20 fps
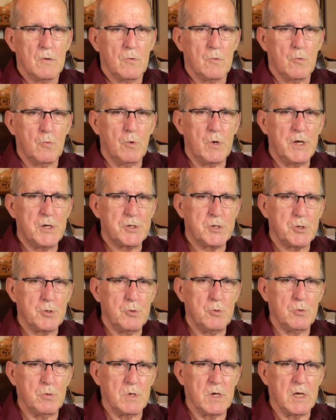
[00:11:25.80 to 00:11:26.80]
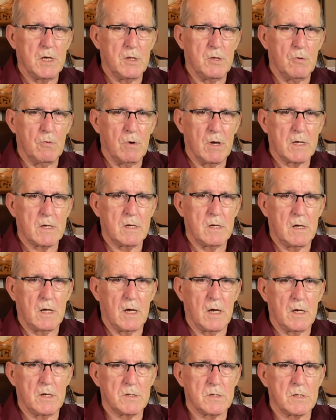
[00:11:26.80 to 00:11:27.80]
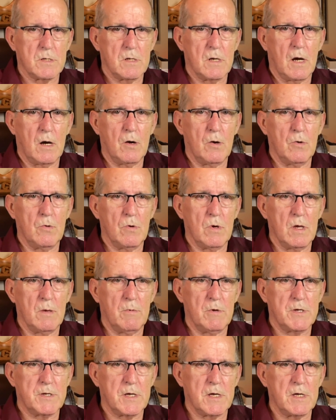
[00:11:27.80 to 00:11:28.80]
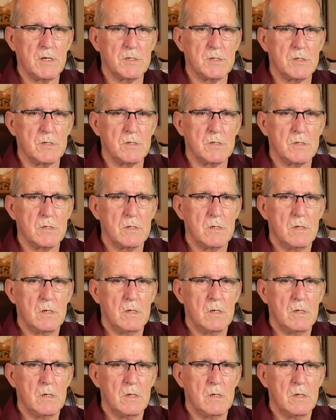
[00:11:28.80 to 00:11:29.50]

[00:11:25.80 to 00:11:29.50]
We too need to recognize our own limitations.